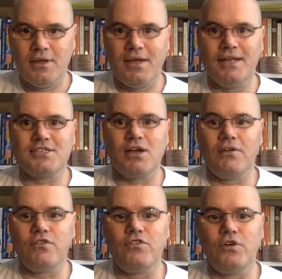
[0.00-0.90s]

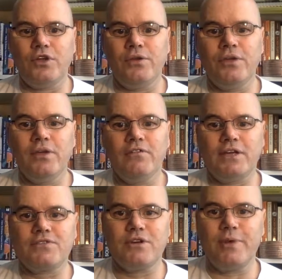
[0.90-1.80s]
insightful for you.
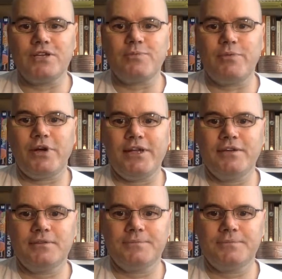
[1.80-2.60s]
Thanks very much. Bye-bye.